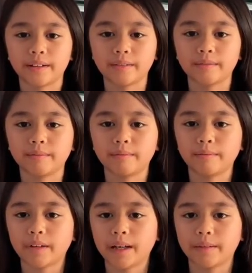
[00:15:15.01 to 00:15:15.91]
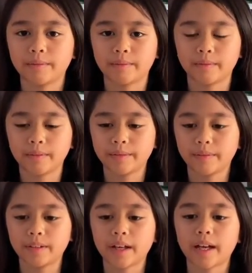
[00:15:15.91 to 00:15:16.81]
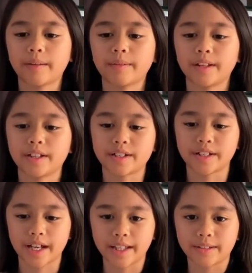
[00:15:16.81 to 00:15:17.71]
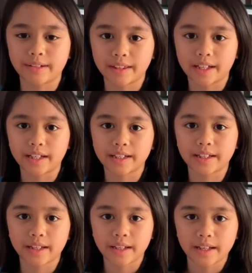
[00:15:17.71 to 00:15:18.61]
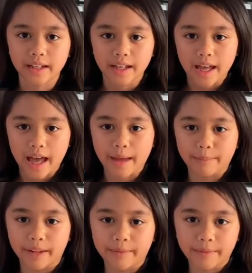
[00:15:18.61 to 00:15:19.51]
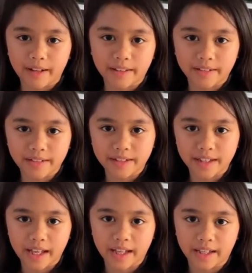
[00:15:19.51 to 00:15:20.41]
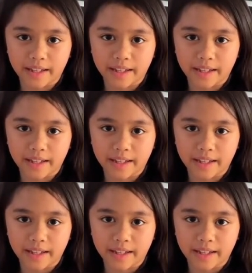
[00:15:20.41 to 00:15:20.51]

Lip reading: if you have the chance with us. Happy Father's Day.